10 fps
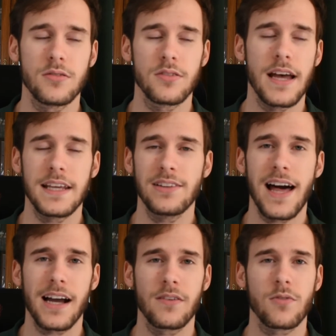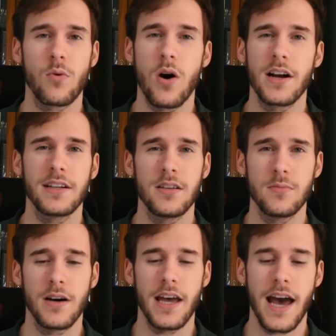any lack of quantity you
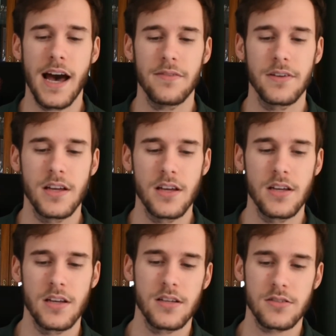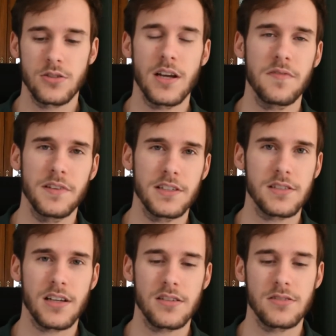might have. So definitely
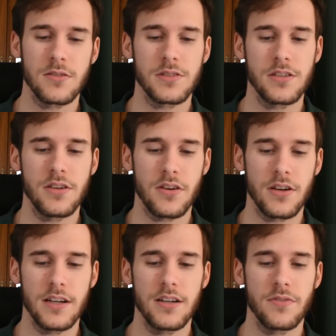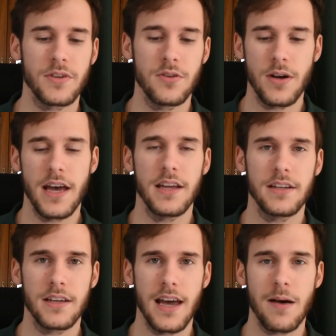discuss those in your interview
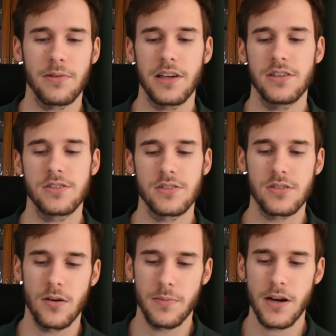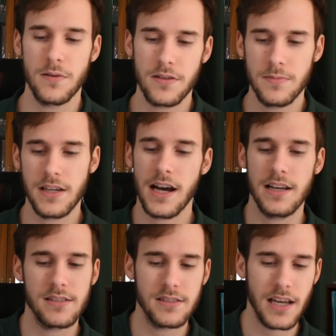and application. So bear with me,
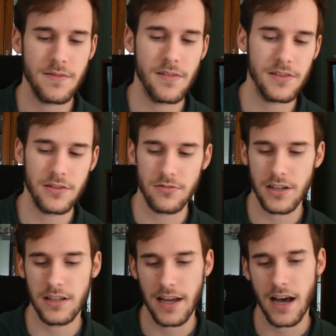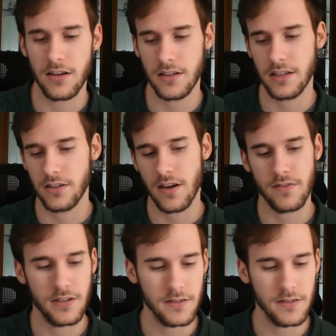guys, because I have everything written down on here. I have